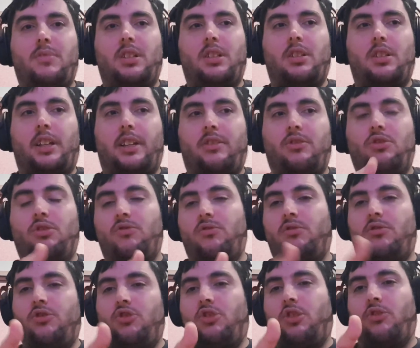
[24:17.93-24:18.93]
Like,
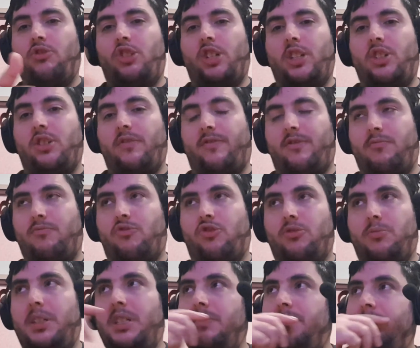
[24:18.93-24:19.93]
don't change it from
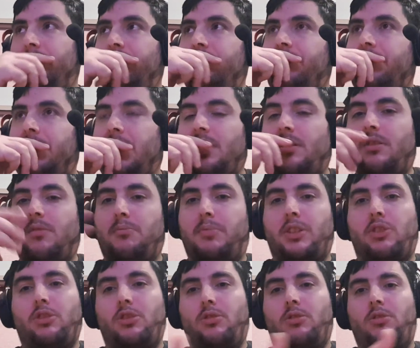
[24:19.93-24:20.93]
Ruby, but
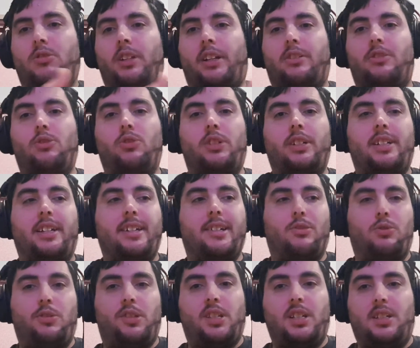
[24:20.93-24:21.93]
like look at
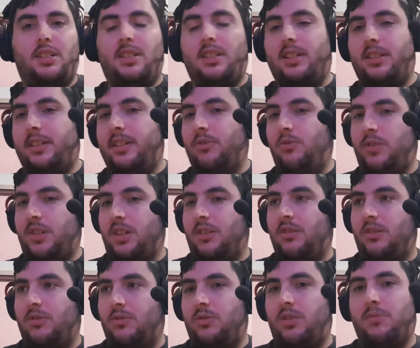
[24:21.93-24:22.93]
Hellsing and Hellsing
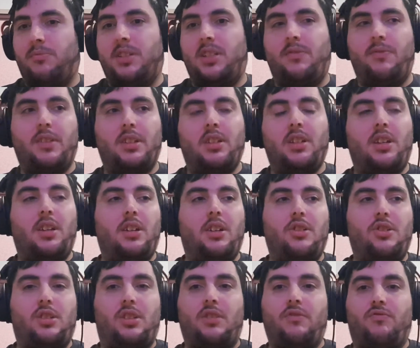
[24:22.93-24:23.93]
Ultimate.
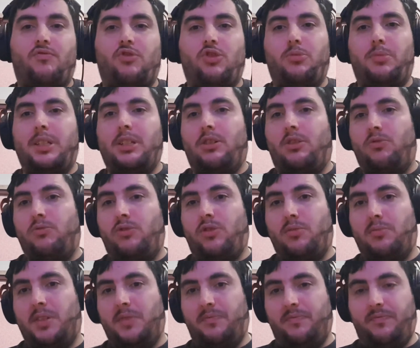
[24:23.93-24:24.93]
Just go Ruby
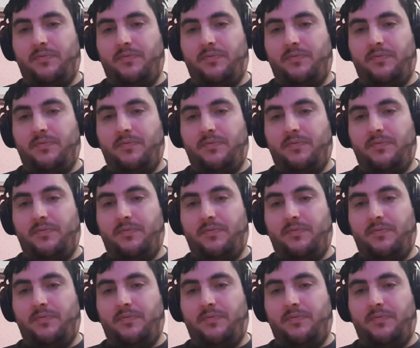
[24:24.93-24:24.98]
Ultimate.